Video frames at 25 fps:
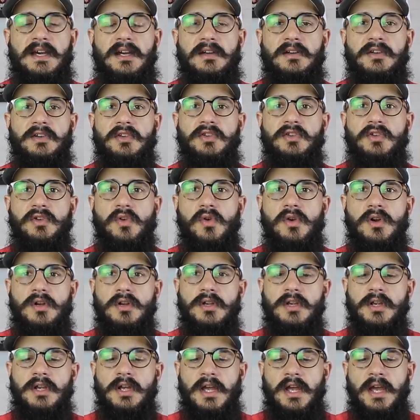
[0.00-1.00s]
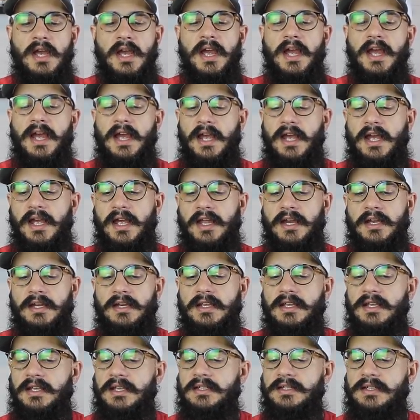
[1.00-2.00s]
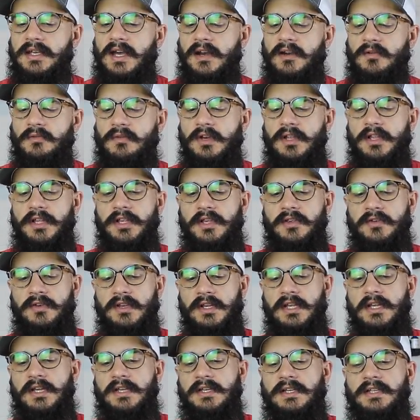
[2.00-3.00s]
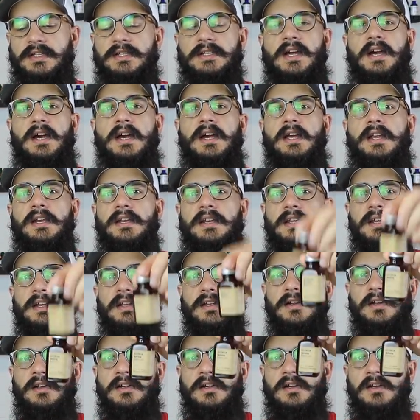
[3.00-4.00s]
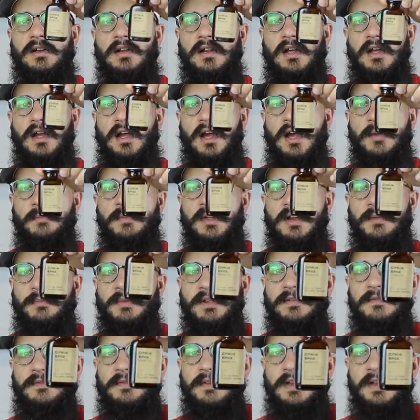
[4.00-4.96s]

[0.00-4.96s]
out of New York and he's got a really unique design here I'm not a big